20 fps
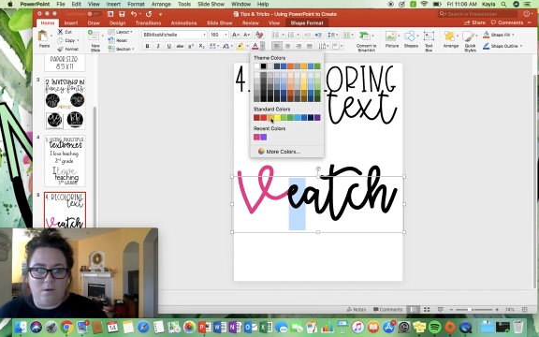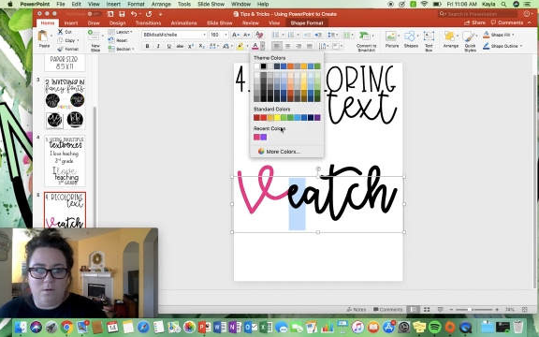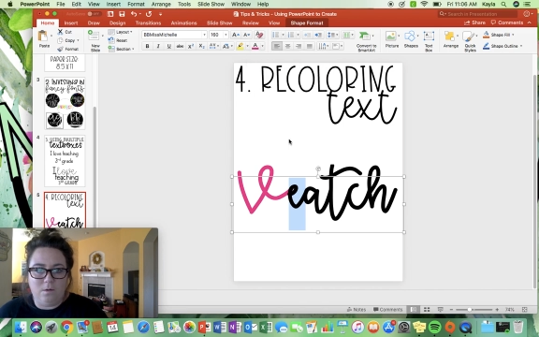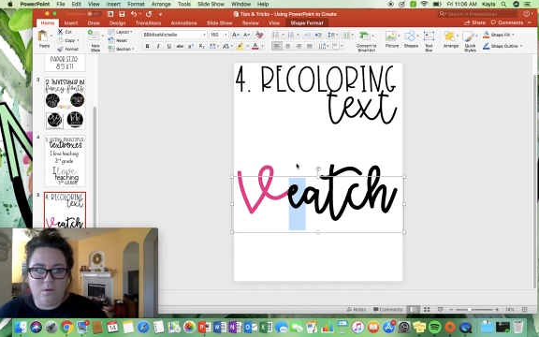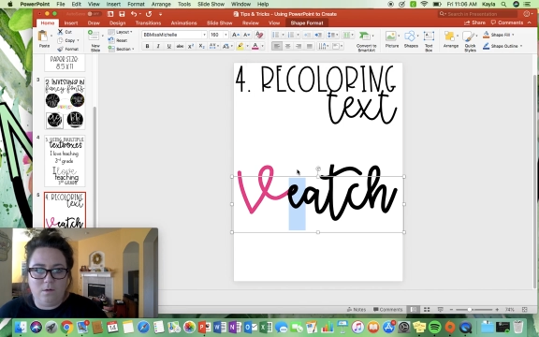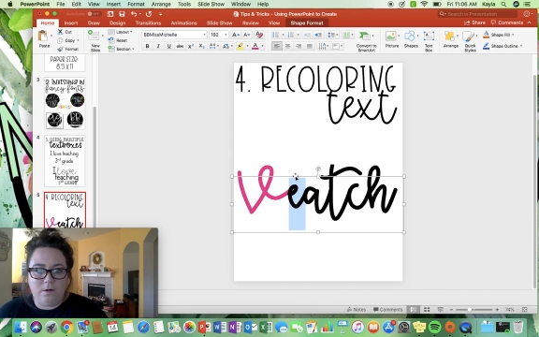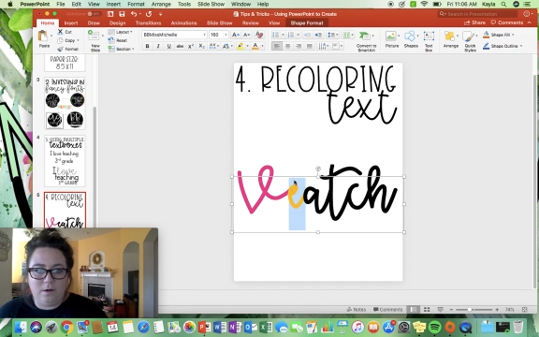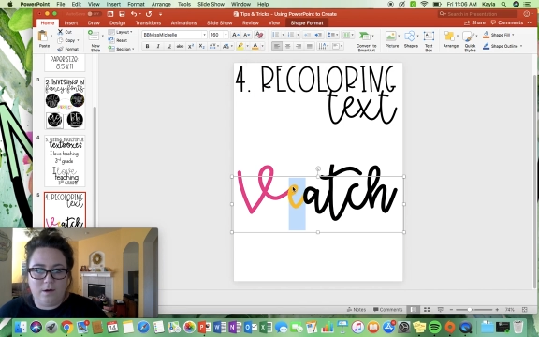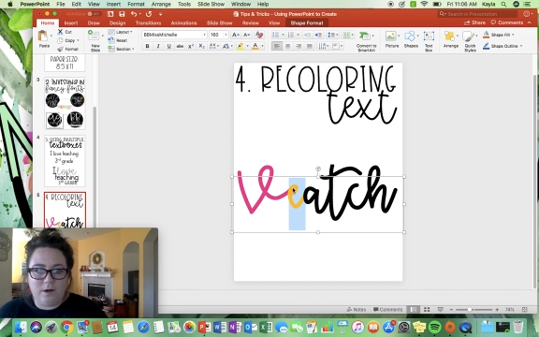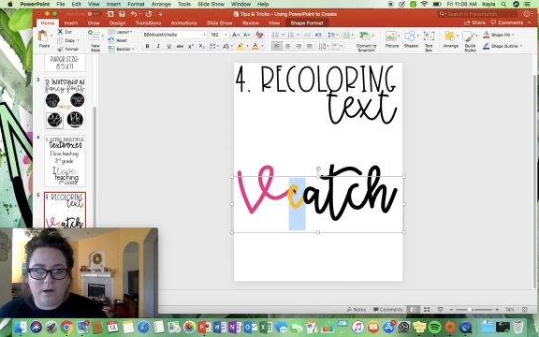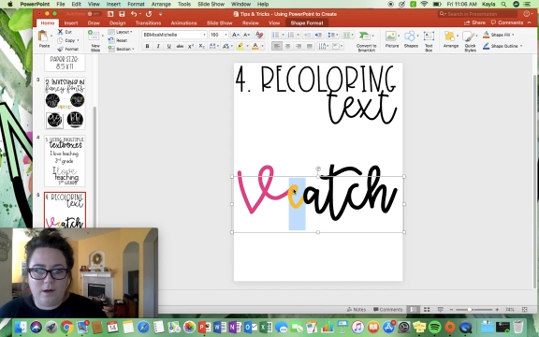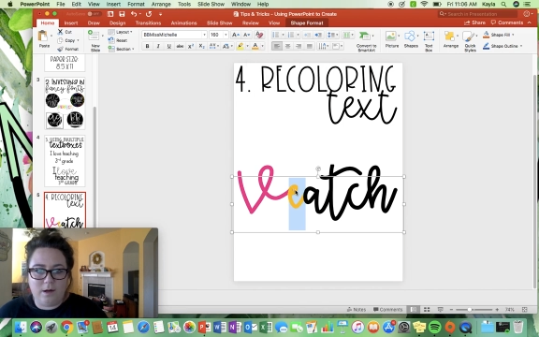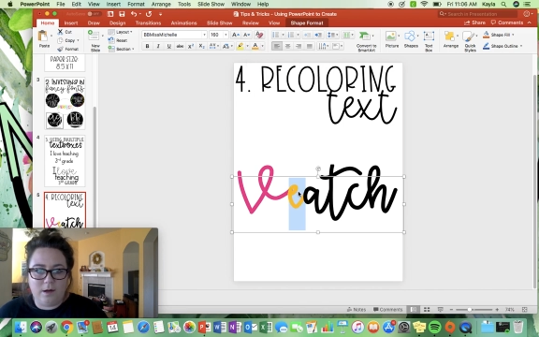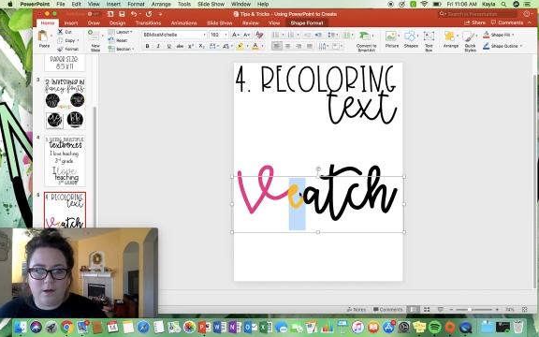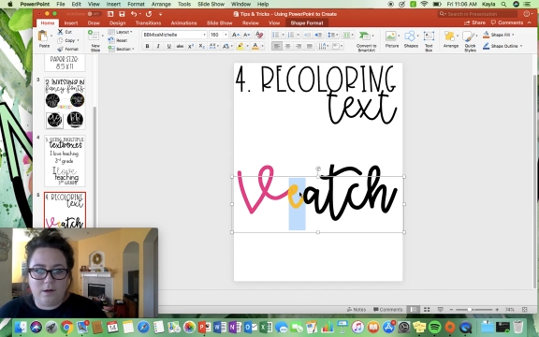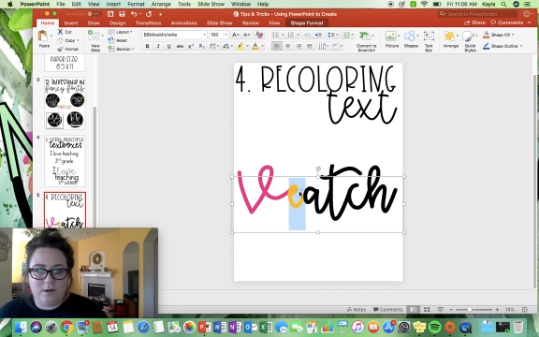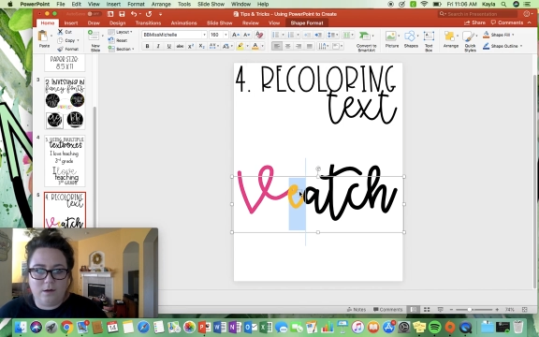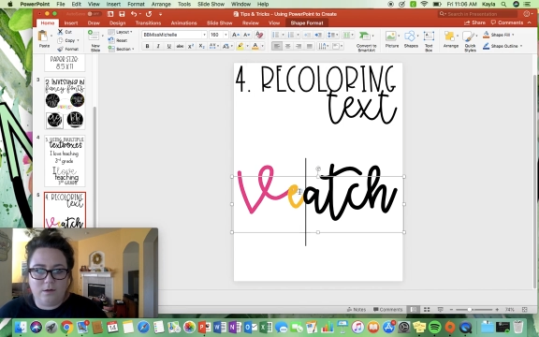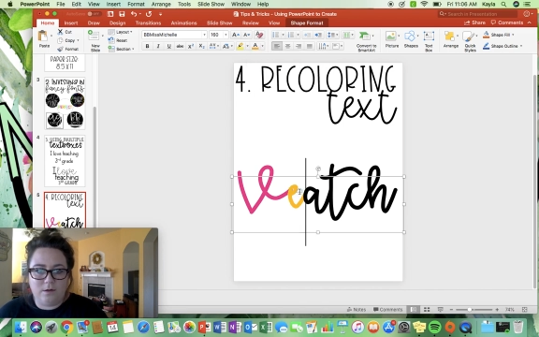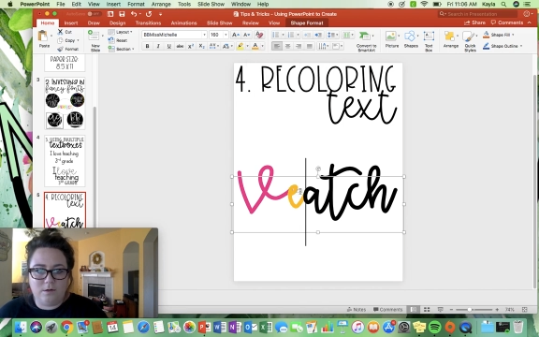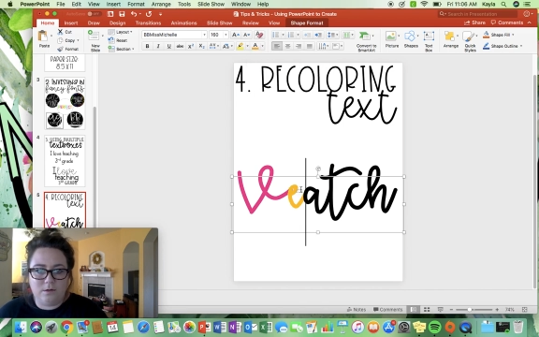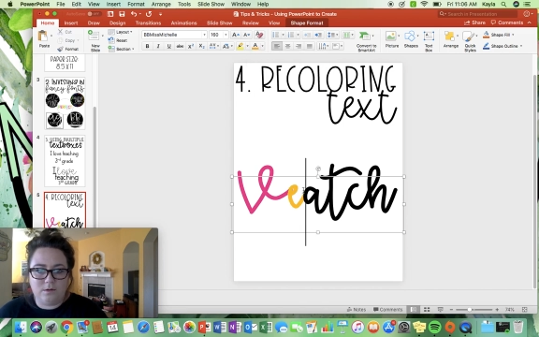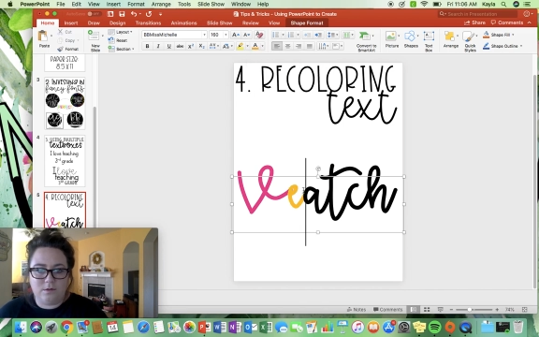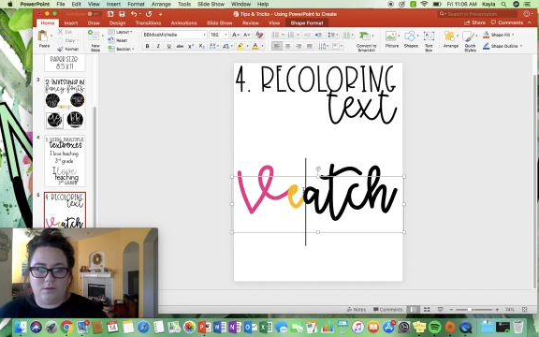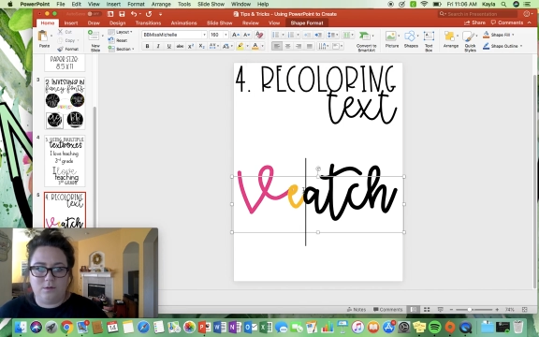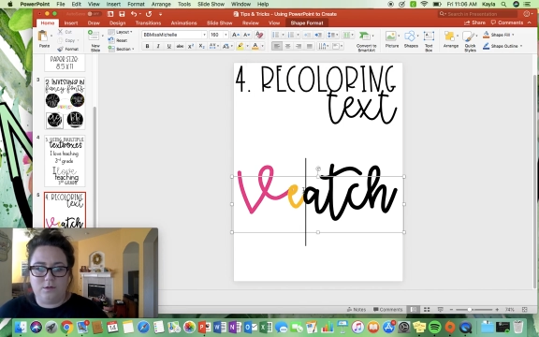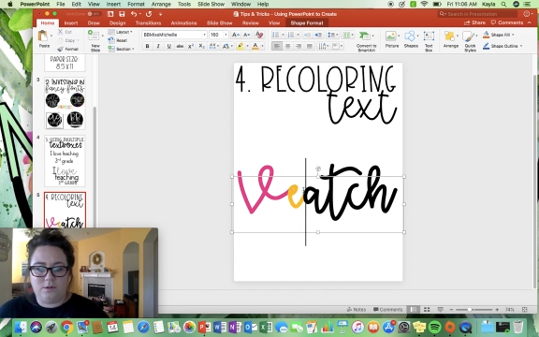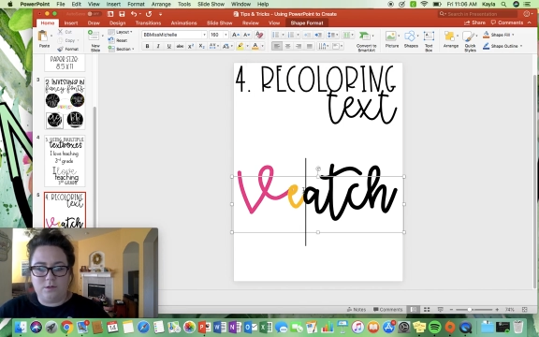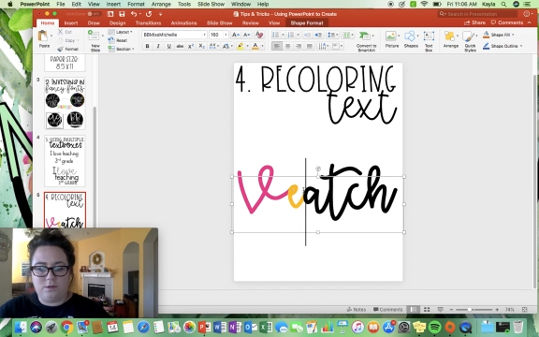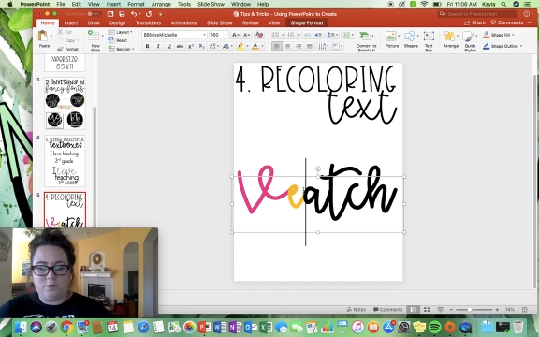
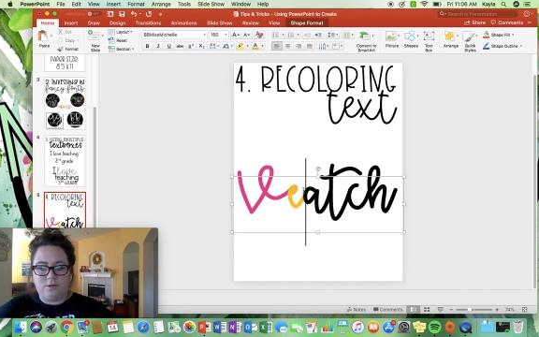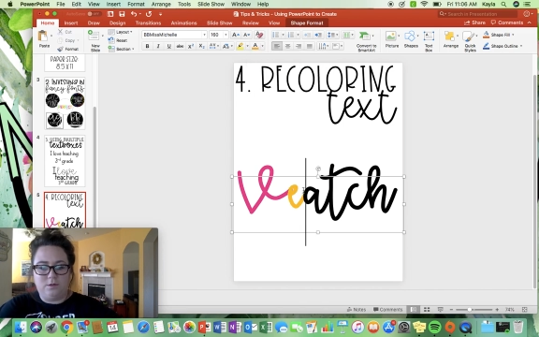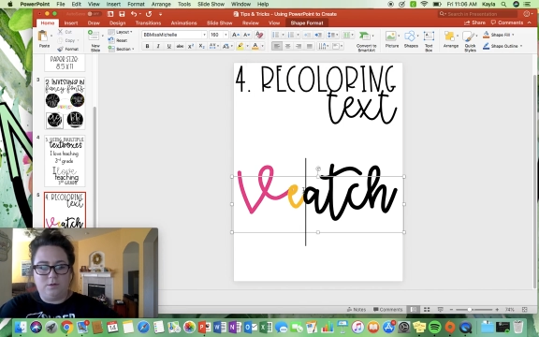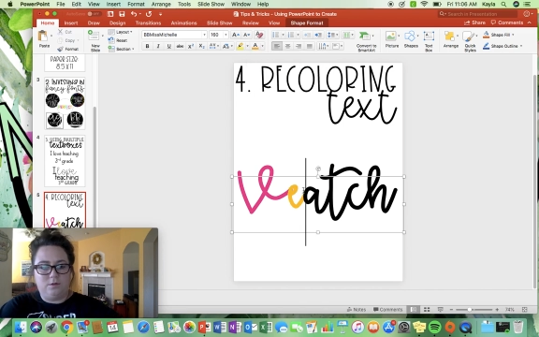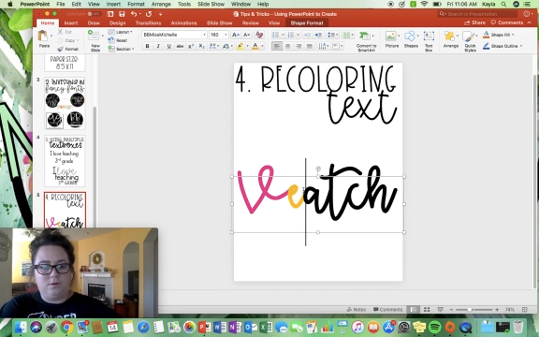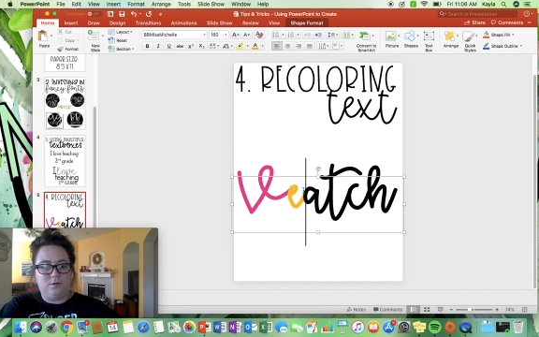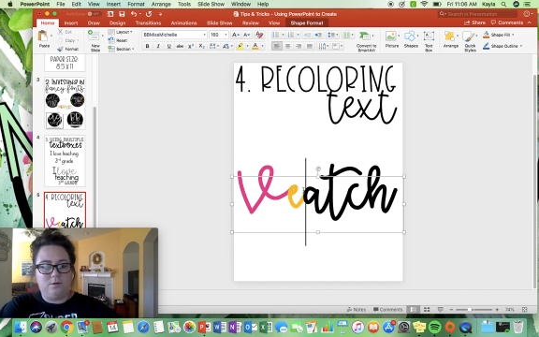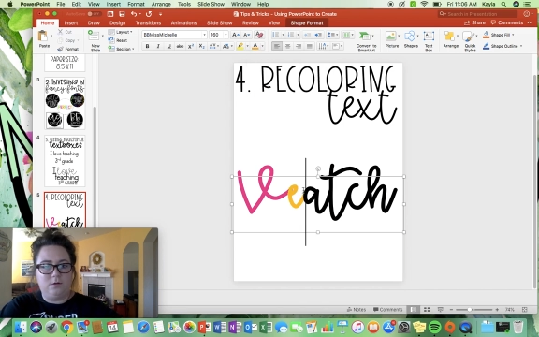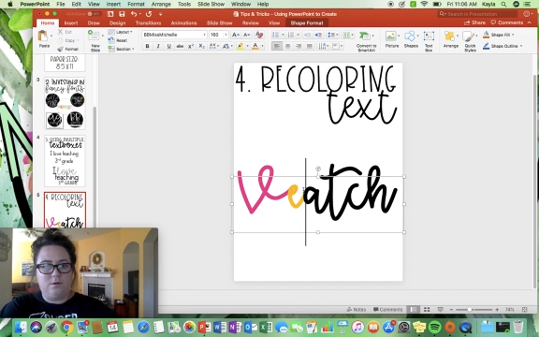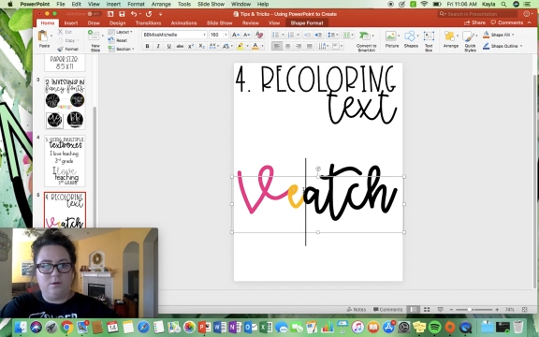orange,